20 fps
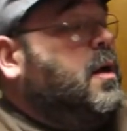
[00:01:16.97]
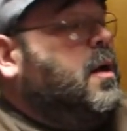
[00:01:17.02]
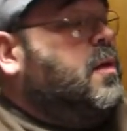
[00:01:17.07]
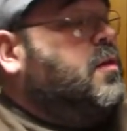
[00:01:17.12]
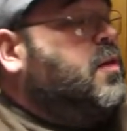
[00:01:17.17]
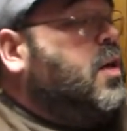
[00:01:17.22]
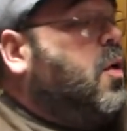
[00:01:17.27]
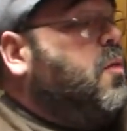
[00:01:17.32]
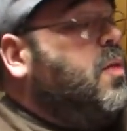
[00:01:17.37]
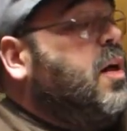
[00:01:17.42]

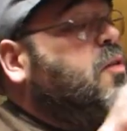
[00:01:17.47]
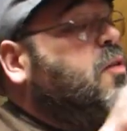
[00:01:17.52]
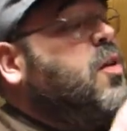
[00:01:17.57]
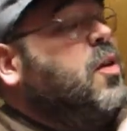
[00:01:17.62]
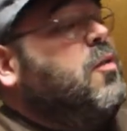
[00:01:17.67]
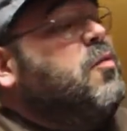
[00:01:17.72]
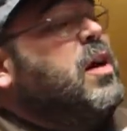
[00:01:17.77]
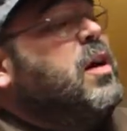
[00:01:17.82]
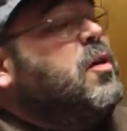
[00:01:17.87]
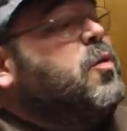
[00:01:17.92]
So those are
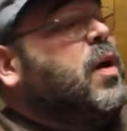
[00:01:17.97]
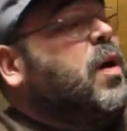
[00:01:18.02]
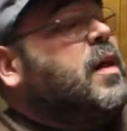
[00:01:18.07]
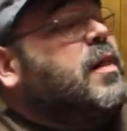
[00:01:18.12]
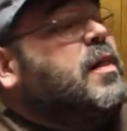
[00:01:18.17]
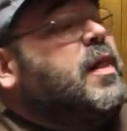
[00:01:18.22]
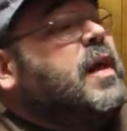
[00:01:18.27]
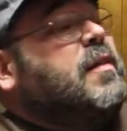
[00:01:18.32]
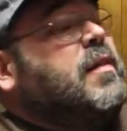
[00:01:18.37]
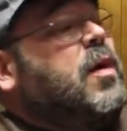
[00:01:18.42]
the real quick
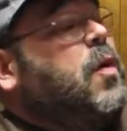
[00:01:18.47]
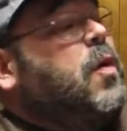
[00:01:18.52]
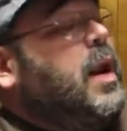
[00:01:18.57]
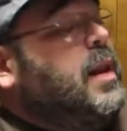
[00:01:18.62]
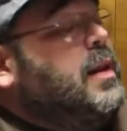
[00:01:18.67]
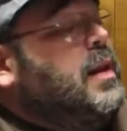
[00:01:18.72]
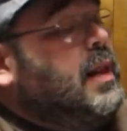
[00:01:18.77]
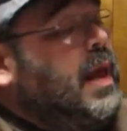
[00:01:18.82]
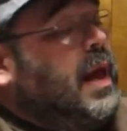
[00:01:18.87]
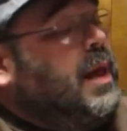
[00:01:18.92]
things I
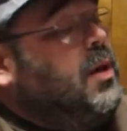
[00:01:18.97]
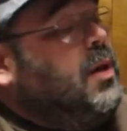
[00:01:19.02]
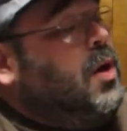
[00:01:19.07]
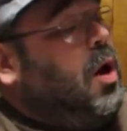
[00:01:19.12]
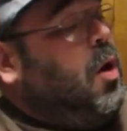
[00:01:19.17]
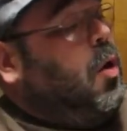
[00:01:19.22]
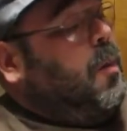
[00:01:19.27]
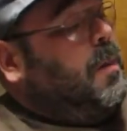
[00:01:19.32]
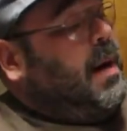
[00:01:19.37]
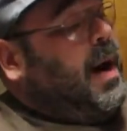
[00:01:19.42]
wanted to let you
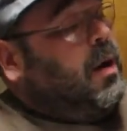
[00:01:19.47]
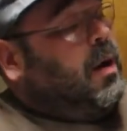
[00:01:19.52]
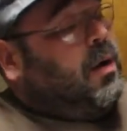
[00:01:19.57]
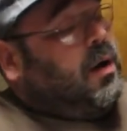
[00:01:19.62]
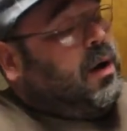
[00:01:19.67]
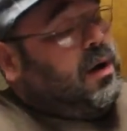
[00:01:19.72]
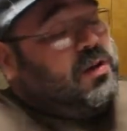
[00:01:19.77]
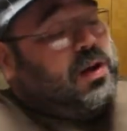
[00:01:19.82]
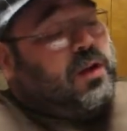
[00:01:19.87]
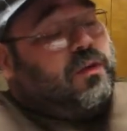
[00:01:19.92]
know about
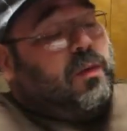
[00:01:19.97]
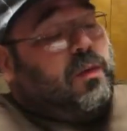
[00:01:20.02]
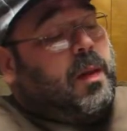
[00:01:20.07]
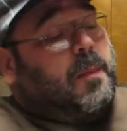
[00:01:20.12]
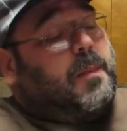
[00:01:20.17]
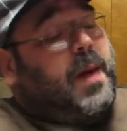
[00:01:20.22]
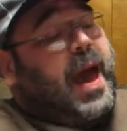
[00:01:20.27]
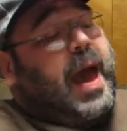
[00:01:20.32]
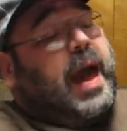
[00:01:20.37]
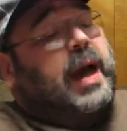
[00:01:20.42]
just from the
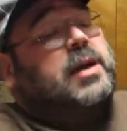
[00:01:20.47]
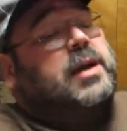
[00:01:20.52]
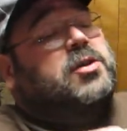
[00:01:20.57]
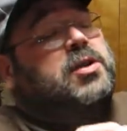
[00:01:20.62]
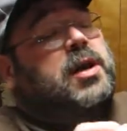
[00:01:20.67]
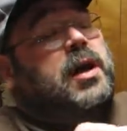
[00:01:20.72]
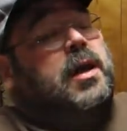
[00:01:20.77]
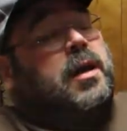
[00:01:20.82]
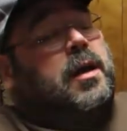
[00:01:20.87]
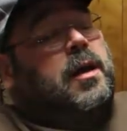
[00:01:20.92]

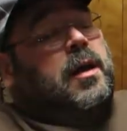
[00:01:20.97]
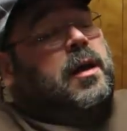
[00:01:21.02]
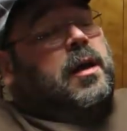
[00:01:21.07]
packaging.